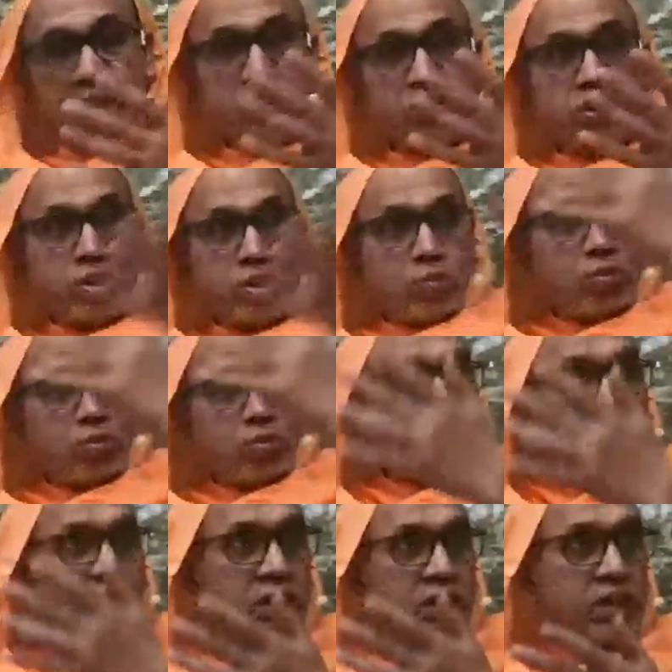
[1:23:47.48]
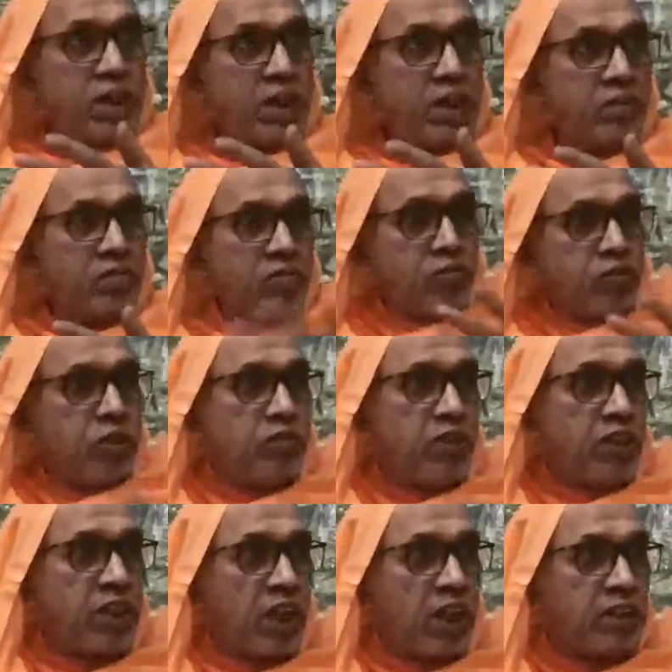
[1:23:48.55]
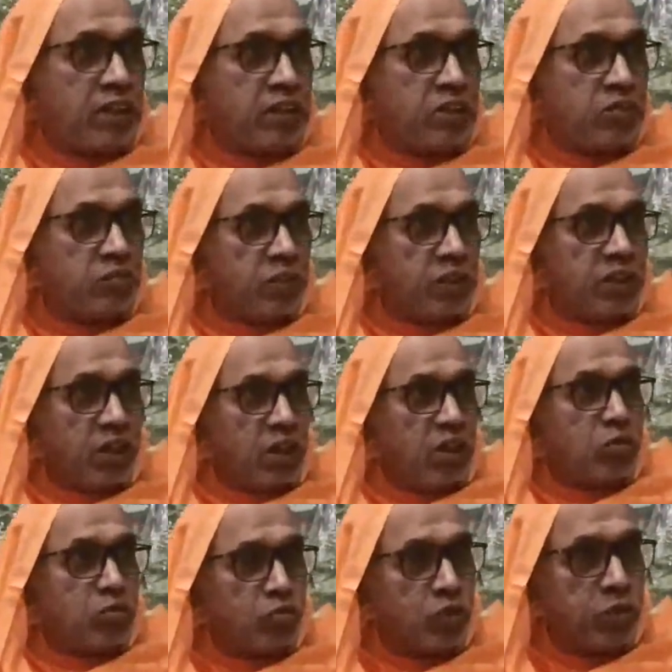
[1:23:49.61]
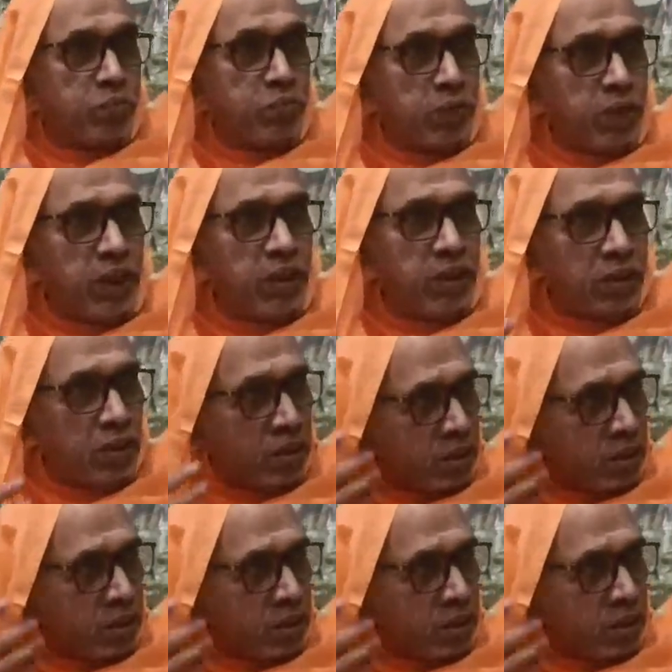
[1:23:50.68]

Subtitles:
And she could be like that. We Vedantins, why can't we be?